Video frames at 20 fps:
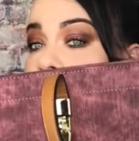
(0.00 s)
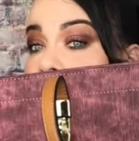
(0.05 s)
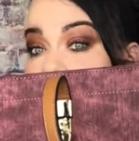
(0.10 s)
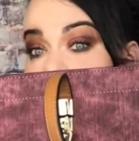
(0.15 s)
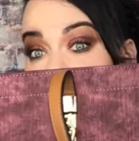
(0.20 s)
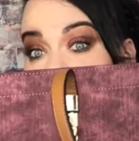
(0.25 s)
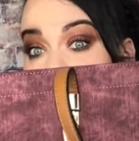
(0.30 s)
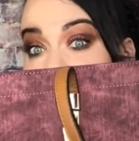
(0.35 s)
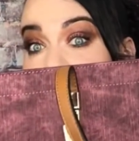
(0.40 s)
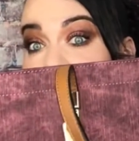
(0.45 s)

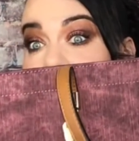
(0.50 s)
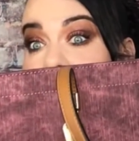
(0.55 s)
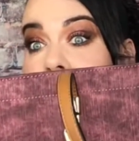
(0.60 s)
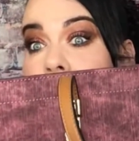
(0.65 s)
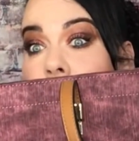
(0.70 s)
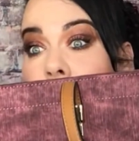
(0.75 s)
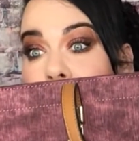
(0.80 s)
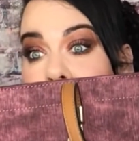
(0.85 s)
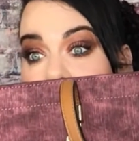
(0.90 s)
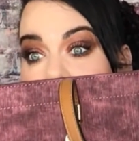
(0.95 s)
This is a
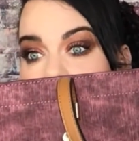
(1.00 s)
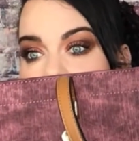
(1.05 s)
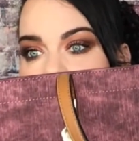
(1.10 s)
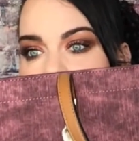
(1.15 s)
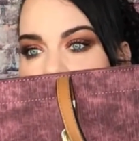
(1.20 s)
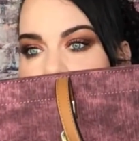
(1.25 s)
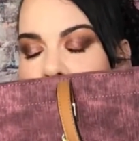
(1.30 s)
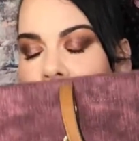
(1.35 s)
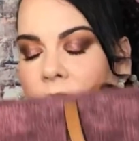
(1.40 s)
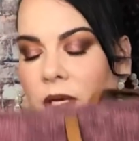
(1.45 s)
big
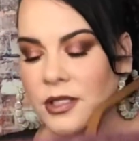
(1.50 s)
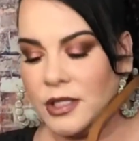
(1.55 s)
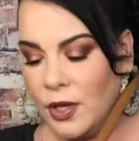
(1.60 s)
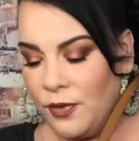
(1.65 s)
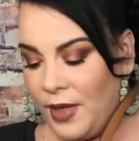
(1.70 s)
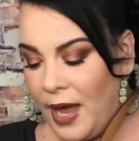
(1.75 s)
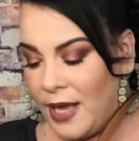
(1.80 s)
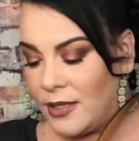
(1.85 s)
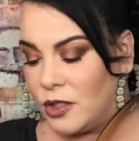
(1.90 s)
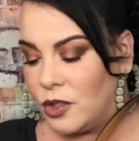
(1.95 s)
pocketbook,
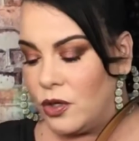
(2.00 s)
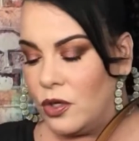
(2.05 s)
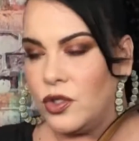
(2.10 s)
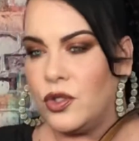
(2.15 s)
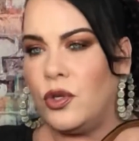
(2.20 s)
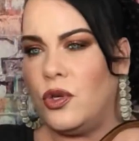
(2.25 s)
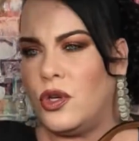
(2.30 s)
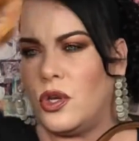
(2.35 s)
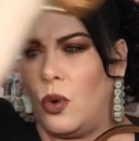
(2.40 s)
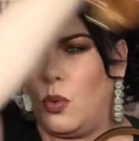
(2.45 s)
so that's
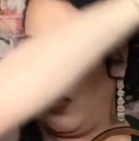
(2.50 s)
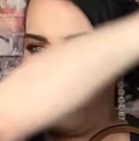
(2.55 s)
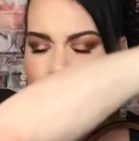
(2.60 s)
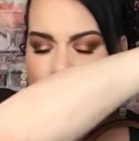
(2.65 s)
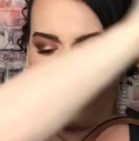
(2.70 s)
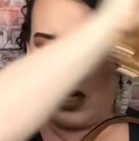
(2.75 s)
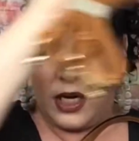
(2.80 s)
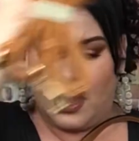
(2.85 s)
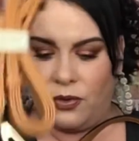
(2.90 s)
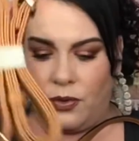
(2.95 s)
good. So you can
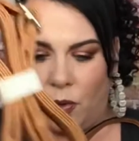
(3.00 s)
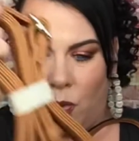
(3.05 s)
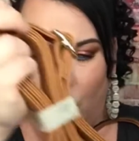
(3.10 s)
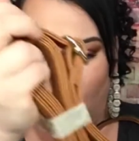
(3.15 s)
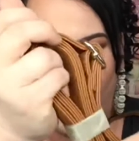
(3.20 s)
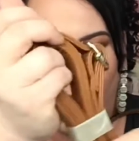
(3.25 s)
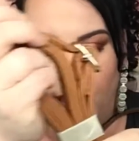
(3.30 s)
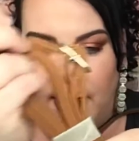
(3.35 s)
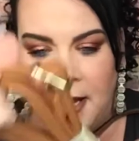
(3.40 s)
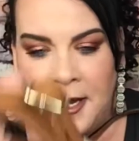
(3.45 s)
wear it either
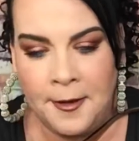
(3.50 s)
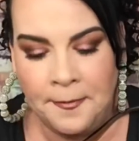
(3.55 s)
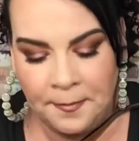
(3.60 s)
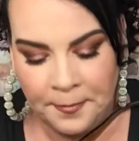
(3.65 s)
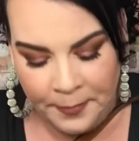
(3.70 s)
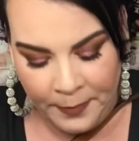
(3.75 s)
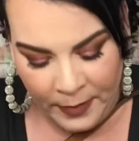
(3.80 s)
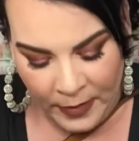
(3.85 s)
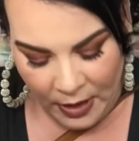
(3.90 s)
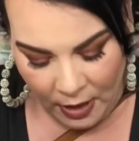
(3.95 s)
way,
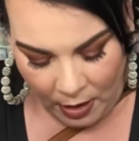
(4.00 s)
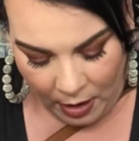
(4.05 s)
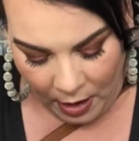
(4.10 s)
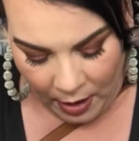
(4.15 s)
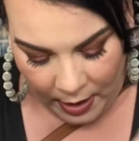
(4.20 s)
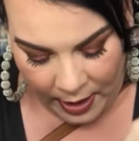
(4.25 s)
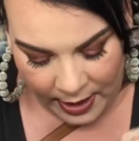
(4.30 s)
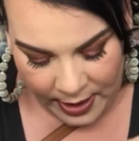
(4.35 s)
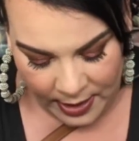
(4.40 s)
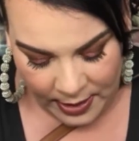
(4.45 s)
all
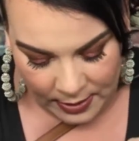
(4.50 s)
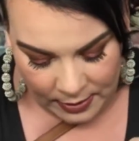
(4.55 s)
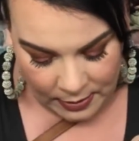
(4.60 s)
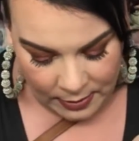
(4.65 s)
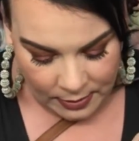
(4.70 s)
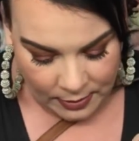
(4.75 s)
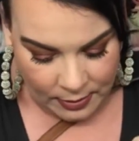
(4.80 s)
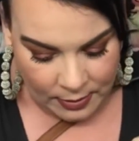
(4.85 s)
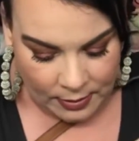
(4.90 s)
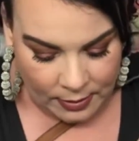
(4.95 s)
right?
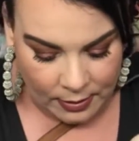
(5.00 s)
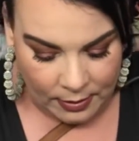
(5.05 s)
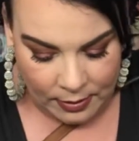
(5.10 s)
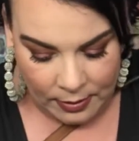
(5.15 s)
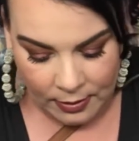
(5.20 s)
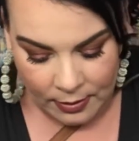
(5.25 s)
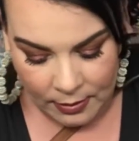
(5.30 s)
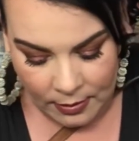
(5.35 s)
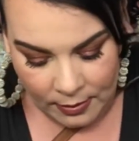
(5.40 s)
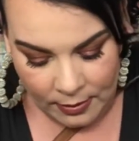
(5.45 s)

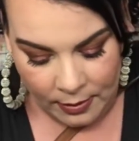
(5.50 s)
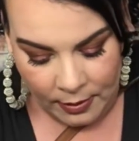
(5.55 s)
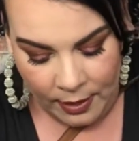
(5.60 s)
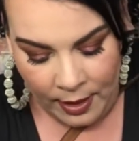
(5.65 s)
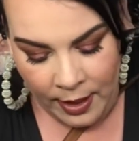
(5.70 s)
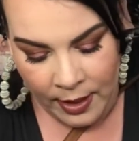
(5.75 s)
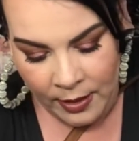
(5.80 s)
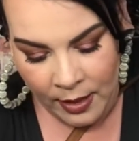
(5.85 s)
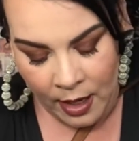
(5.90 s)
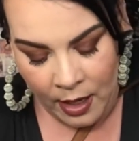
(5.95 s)

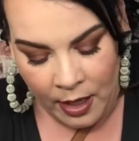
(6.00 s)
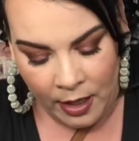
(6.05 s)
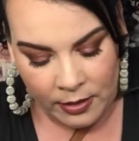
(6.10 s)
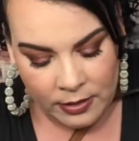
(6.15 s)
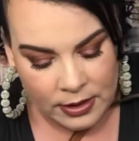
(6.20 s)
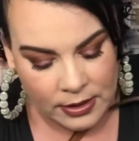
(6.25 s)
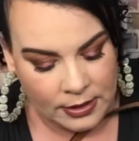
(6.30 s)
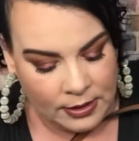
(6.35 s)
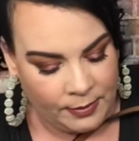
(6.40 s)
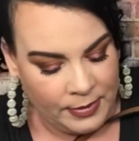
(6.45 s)
And
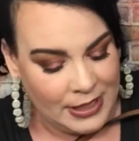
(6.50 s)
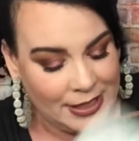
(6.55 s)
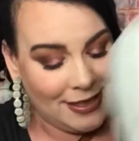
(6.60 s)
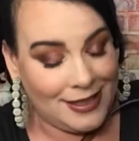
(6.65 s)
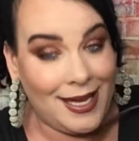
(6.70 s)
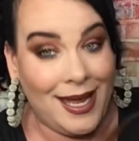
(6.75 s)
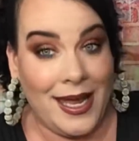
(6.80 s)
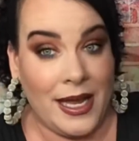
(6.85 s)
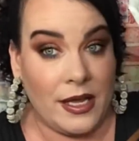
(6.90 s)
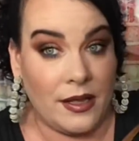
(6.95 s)
um, let me
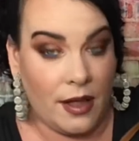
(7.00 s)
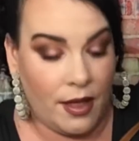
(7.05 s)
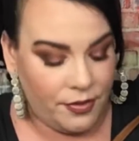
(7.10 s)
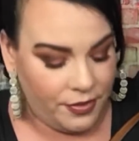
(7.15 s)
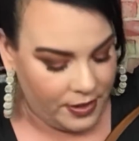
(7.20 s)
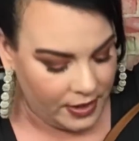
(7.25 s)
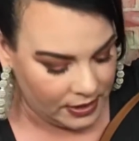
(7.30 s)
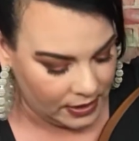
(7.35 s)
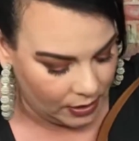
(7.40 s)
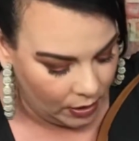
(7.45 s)
take
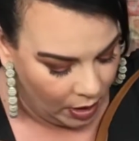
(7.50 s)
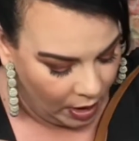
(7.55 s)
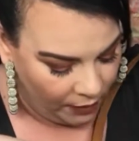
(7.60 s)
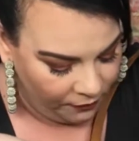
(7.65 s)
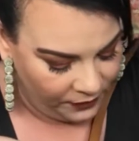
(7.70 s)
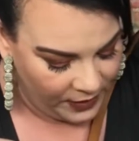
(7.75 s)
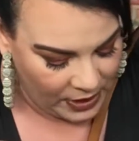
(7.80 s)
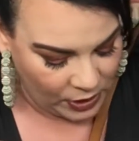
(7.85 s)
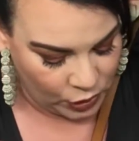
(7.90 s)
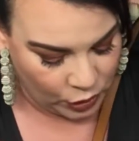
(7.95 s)
this
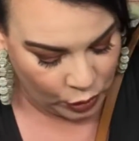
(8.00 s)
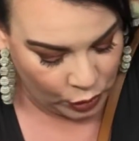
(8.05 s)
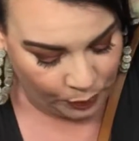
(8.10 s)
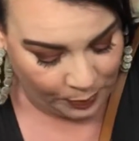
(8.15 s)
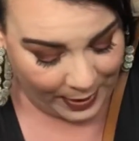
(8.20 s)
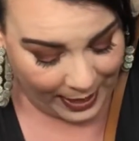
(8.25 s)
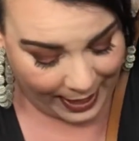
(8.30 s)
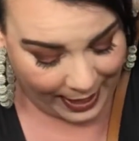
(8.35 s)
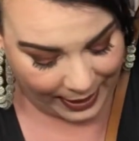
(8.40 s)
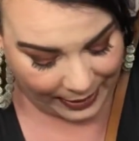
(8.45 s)
off. They do
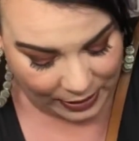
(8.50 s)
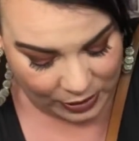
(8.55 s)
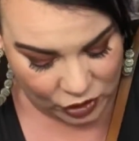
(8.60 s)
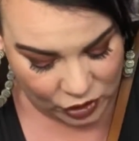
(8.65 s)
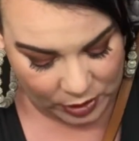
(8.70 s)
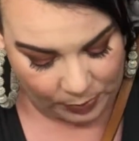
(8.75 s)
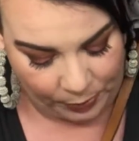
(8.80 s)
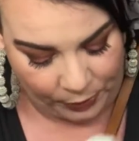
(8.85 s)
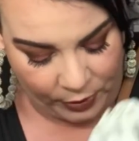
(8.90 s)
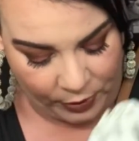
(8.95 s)

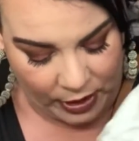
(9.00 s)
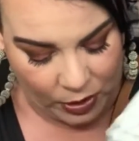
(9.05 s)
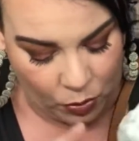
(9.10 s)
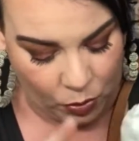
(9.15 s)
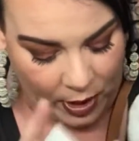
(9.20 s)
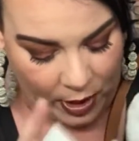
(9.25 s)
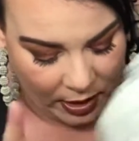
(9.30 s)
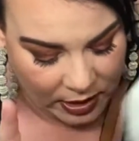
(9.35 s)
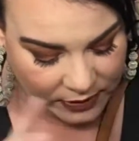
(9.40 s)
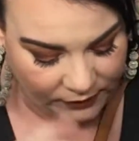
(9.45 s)
package it pretty
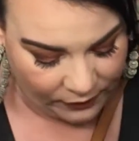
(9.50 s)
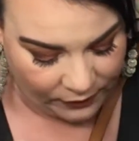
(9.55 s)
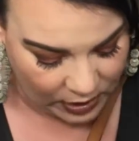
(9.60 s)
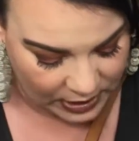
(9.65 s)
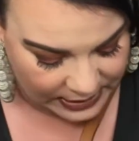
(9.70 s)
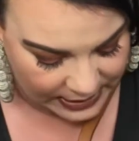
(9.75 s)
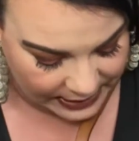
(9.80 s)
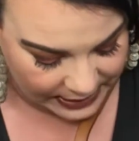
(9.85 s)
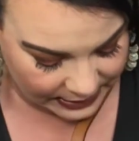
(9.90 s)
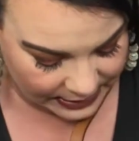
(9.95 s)
well as
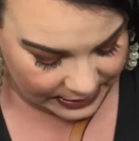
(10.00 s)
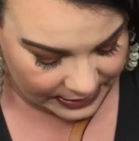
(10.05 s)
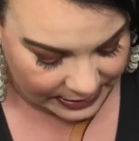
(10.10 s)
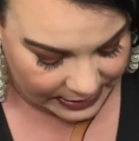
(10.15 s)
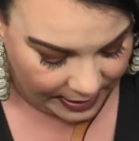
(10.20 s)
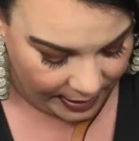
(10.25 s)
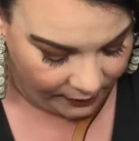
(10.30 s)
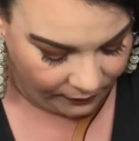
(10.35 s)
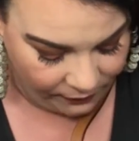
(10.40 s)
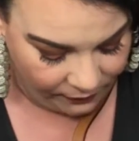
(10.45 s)
far as like the
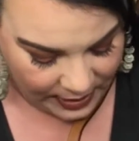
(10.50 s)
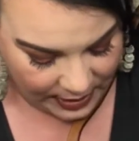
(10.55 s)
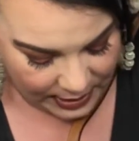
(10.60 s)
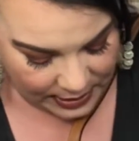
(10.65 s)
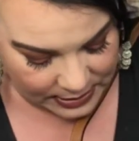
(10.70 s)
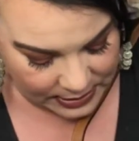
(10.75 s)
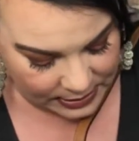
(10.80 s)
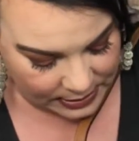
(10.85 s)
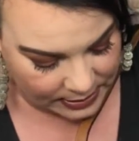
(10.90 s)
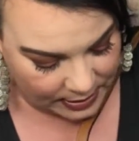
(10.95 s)

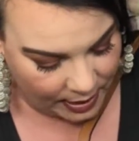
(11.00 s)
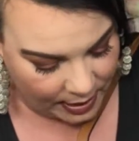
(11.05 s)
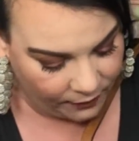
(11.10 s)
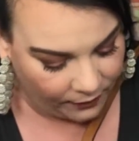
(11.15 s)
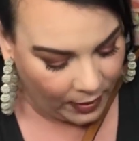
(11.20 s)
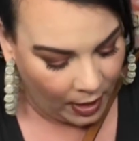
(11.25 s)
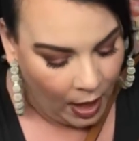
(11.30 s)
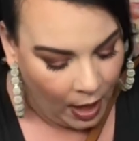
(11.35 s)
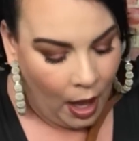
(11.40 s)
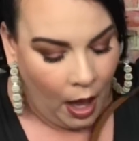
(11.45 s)
stuffing and stuff.